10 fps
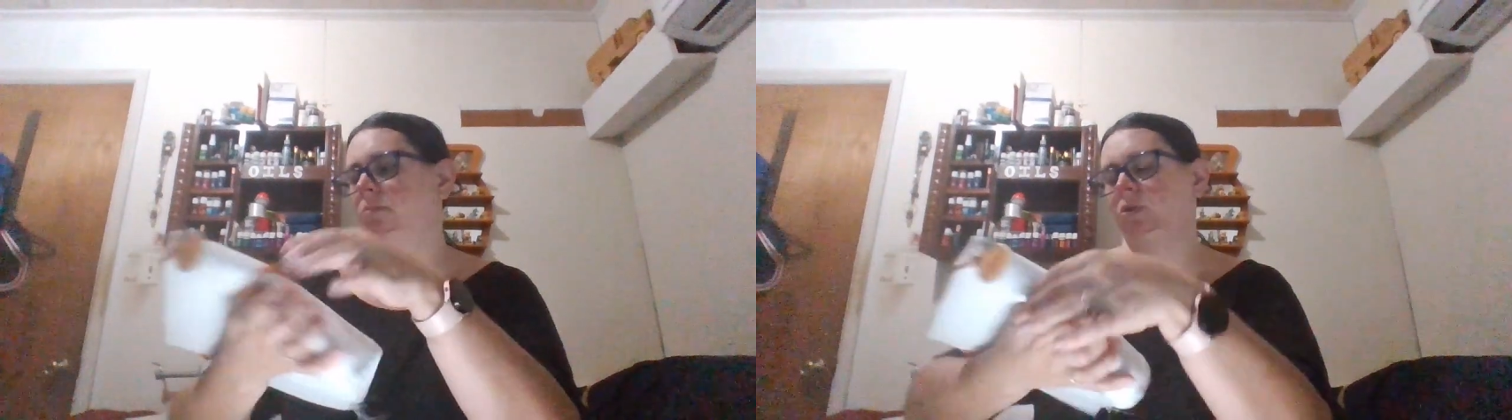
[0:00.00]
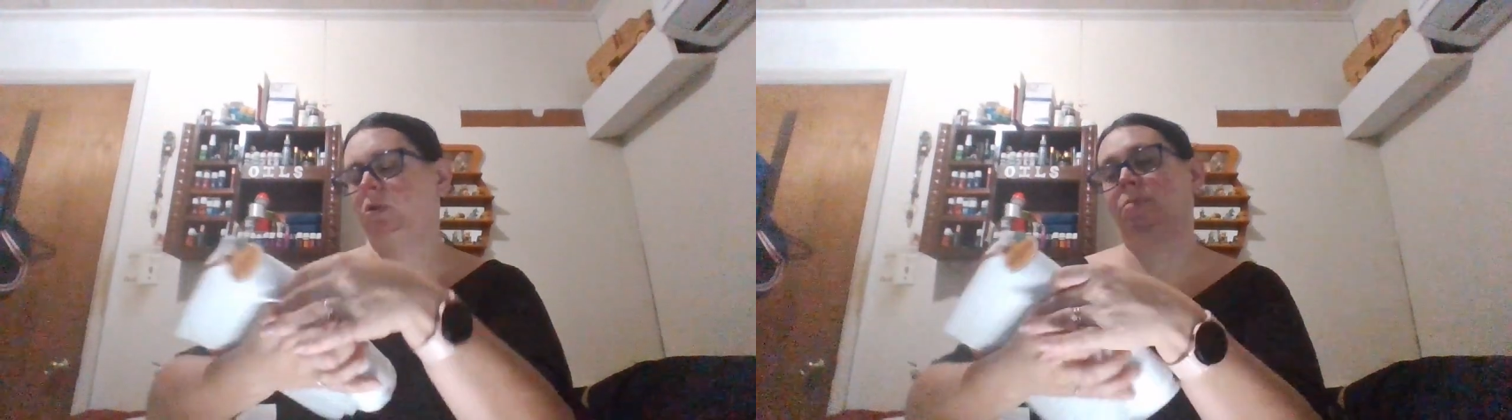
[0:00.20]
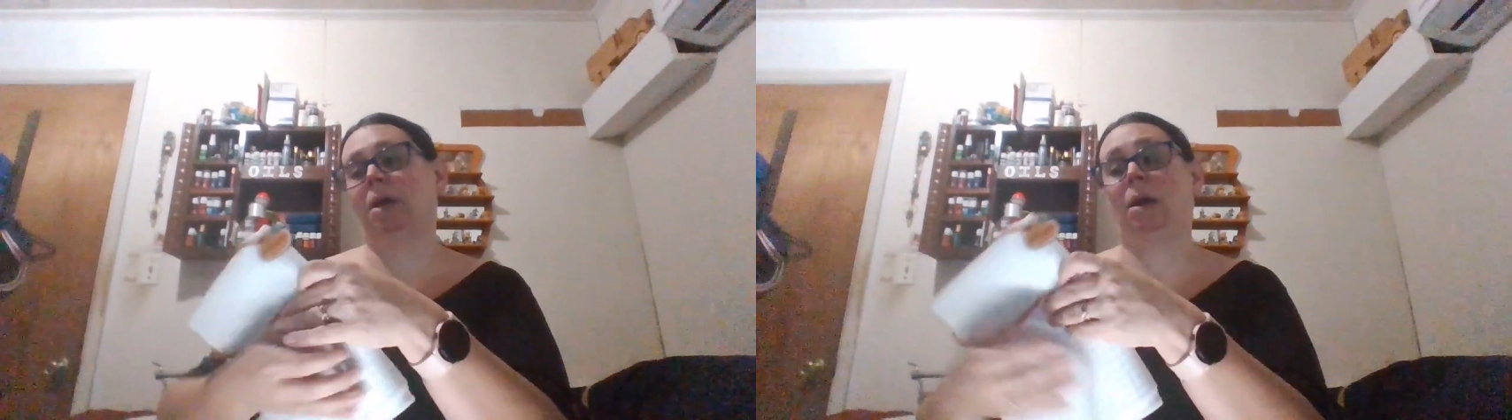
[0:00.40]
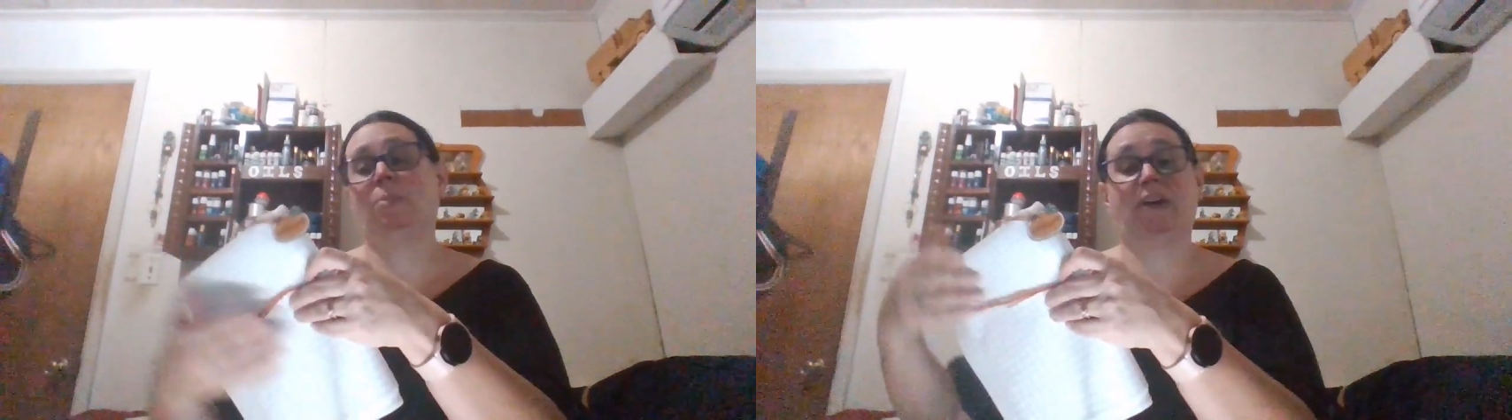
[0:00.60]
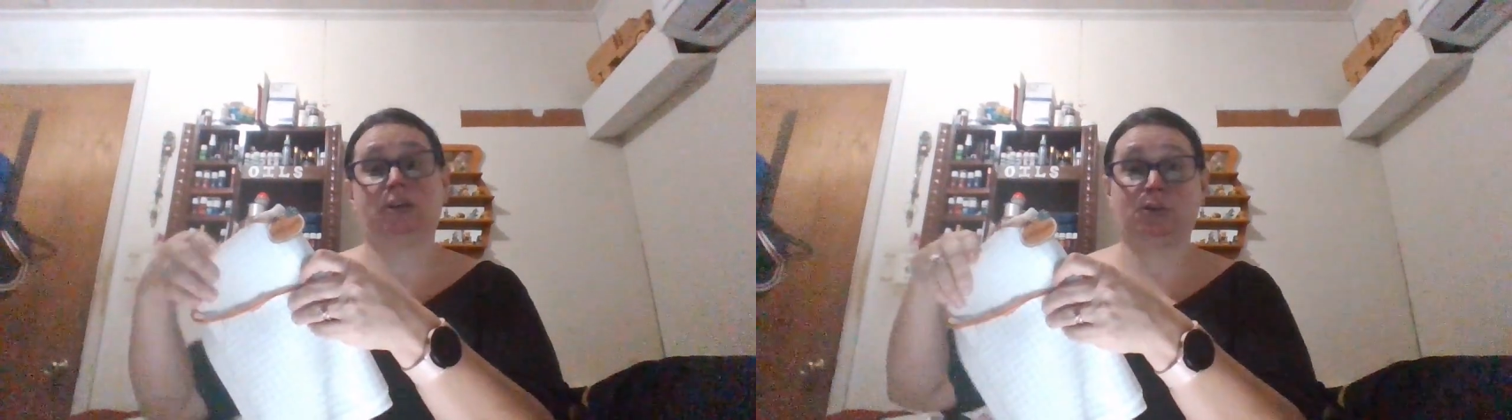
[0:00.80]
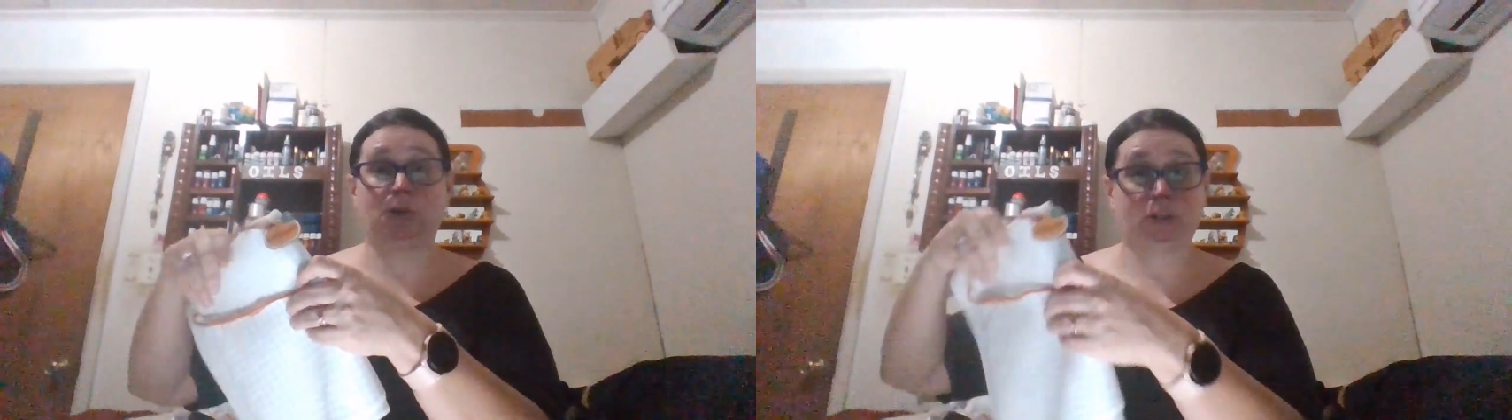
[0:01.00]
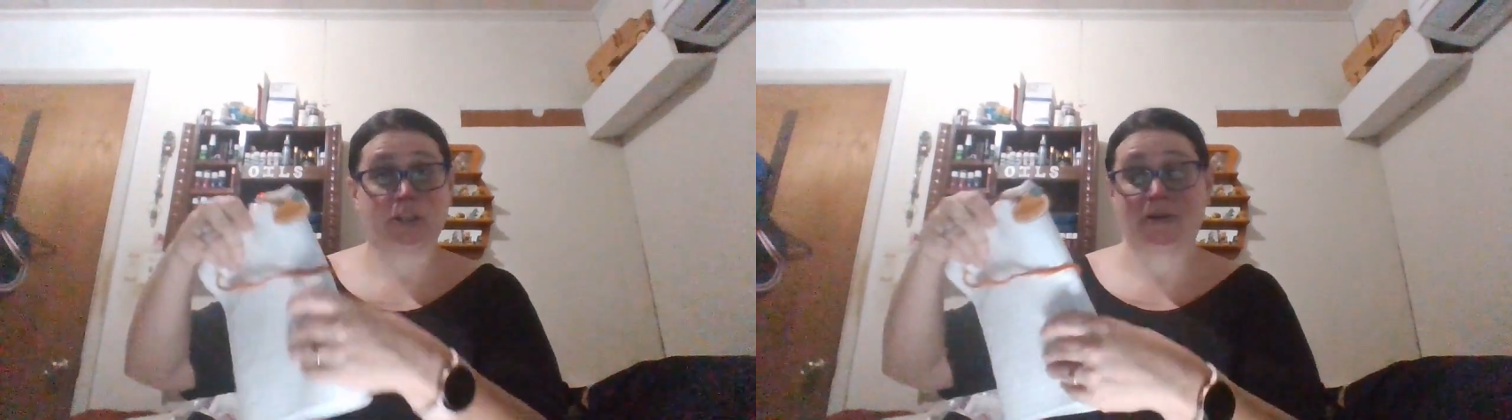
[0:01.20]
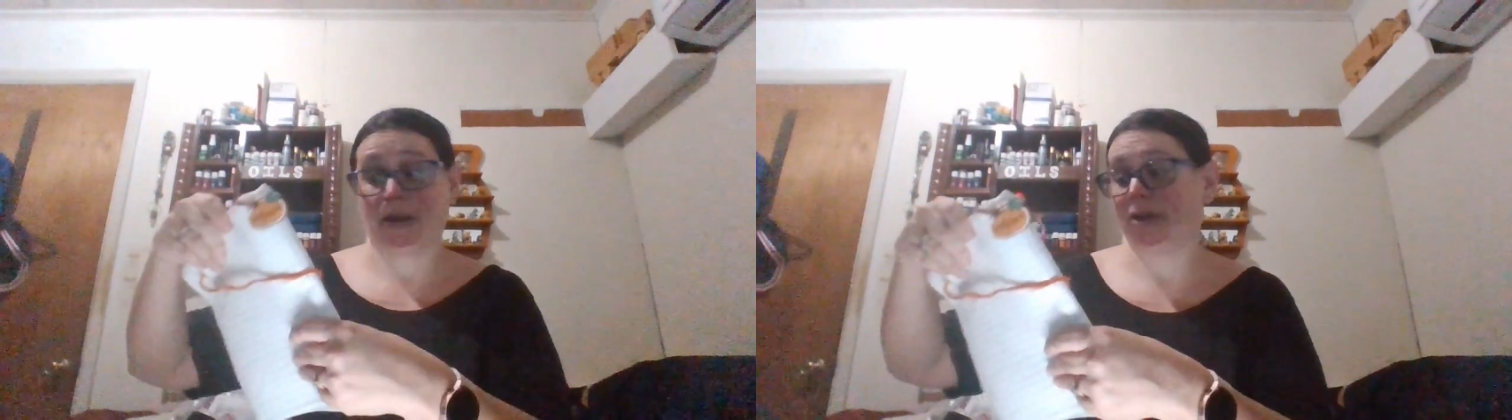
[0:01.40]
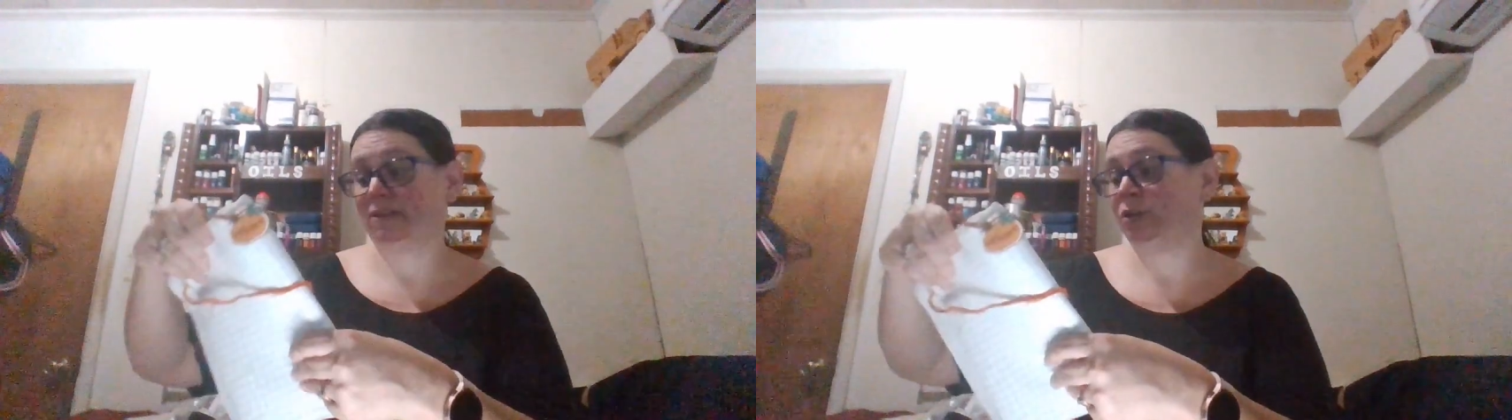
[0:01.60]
nope, I hope I actually hold it the right way